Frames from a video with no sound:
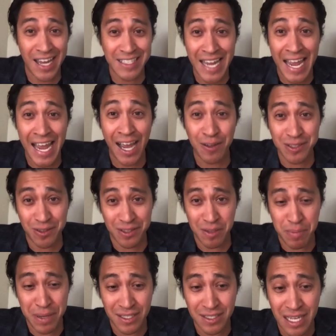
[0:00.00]
now during the
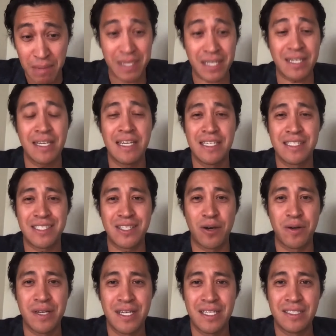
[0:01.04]
pandemic.
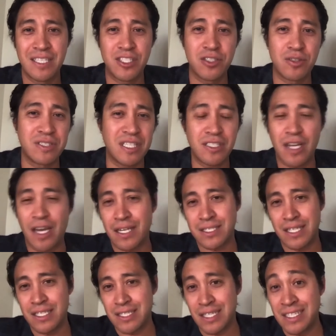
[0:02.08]
So digital
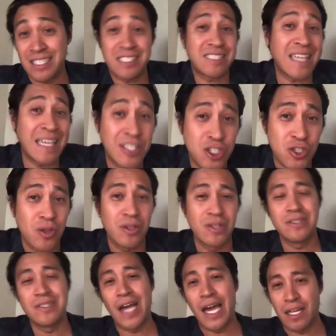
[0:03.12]
detox is an essential,
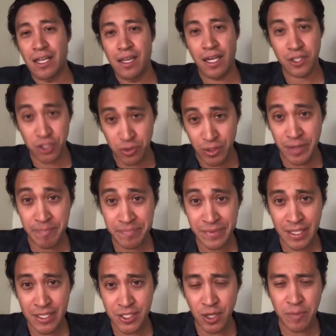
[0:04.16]
not a luxury.
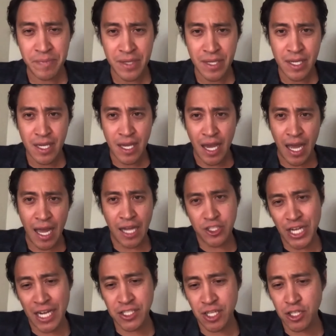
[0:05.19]
So
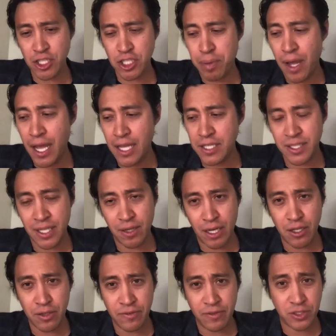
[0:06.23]
Jackson, I'll just pause there, and I
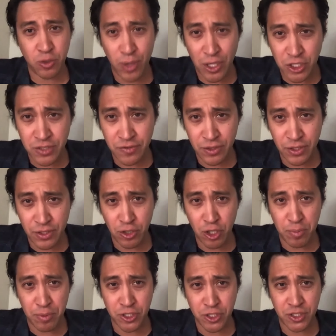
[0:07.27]
know there's questions for the
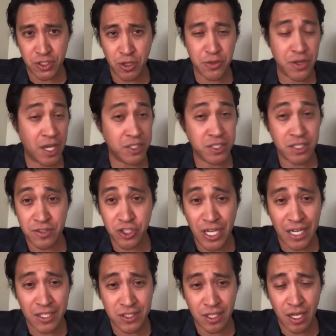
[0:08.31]
group or just your thoughts even,
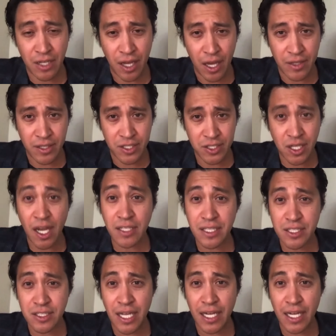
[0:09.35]
Jackson, on this
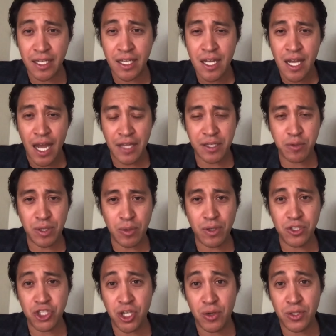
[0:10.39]
content stack. I think what I
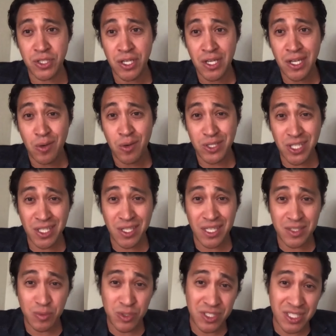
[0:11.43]
want to show is
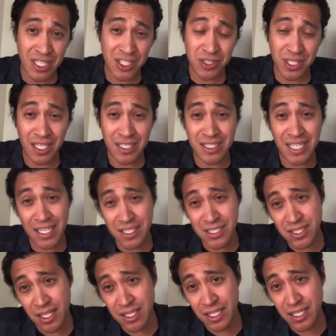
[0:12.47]
it was essentially a data
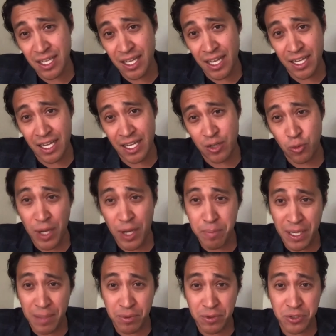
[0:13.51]
study and a white
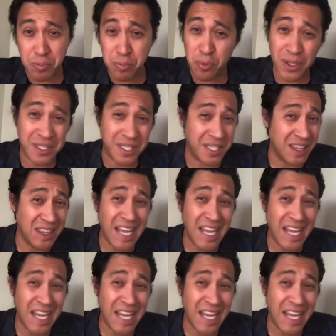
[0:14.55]
paper, deployed it